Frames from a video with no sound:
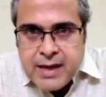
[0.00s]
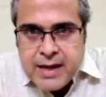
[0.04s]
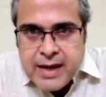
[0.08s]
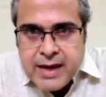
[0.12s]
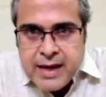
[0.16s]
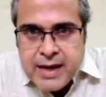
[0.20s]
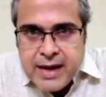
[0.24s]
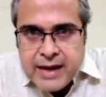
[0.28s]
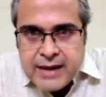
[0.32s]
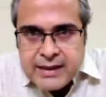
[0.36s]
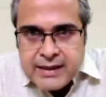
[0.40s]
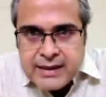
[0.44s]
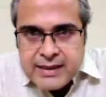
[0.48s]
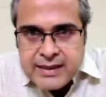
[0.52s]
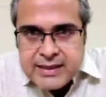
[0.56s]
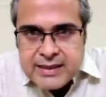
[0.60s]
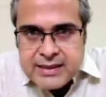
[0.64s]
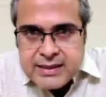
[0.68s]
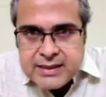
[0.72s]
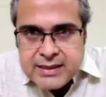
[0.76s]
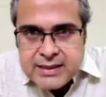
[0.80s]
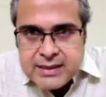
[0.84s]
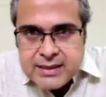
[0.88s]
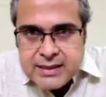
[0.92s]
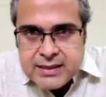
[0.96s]
And
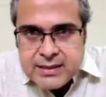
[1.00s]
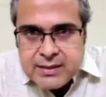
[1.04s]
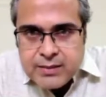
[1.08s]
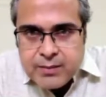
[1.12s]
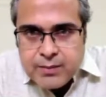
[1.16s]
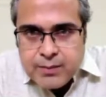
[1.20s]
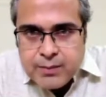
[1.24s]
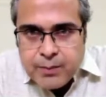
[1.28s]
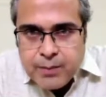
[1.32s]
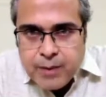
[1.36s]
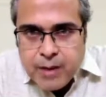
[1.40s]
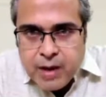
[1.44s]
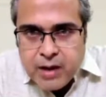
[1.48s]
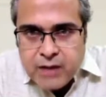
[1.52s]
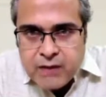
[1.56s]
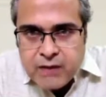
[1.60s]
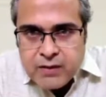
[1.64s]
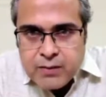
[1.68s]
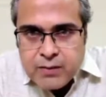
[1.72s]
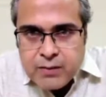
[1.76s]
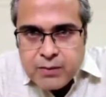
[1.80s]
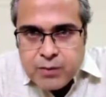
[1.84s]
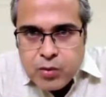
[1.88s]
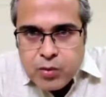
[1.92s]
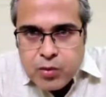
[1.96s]
this part of
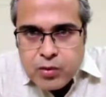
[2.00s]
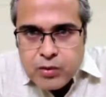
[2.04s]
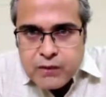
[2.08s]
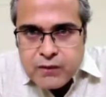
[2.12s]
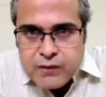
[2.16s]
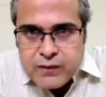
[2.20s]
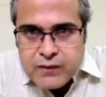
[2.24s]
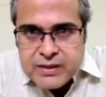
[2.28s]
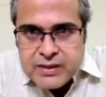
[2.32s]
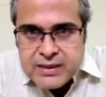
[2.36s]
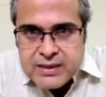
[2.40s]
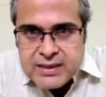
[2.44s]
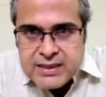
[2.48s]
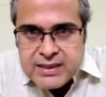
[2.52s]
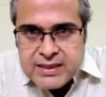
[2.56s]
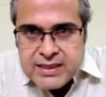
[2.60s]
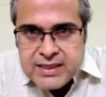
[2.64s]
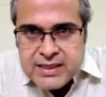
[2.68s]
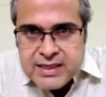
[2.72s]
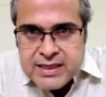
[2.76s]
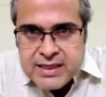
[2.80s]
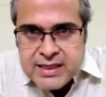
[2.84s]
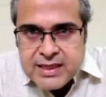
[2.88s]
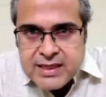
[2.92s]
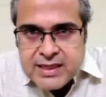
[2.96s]
the bone, which is
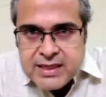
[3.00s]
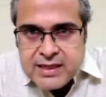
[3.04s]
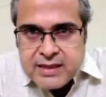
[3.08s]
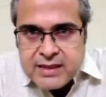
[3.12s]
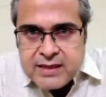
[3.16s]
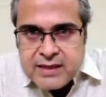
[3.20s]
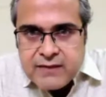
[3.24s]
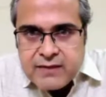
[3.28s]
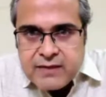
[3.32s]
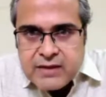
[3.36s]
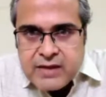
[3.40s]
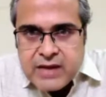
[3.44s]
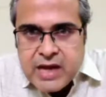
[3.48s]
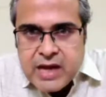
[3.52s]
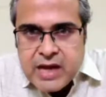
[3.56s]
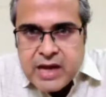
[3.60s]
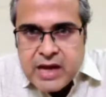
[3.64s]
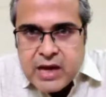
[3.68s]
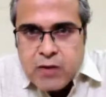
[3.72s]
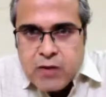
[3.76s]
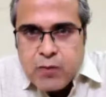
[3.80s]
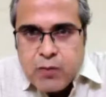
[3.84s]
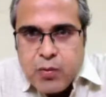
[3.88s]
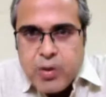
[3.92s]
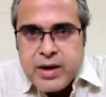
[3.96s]
seen here with the
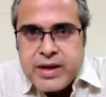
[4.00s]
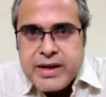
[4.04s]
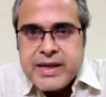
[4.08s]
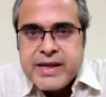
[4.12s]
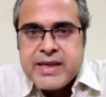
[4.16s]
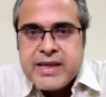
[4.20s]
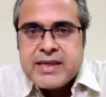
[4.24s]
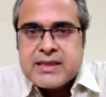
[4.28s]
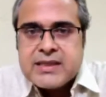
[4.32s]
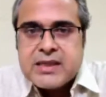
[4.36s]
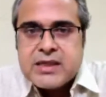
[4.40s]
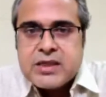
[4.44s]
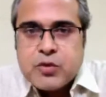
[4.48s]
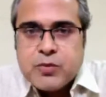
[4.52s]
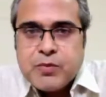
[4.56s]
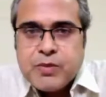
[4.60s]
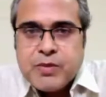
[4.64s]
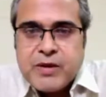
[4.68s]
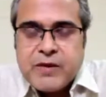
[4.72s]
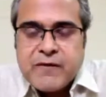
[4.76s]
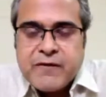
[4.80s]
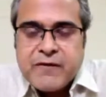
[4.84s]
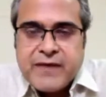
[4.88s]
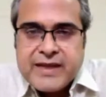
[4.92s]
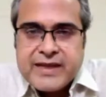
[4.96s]
arrow pointing, is the
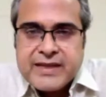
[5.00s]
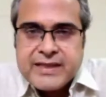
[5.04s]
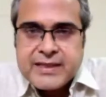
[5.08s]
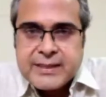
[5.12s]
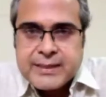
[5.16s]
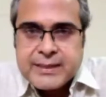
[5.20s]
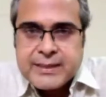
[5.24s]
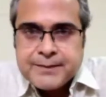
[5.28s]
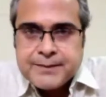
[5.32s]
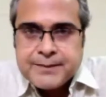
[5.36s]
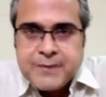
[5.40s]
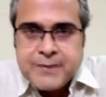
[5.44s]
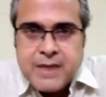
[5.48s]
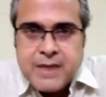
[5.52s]
superior facet.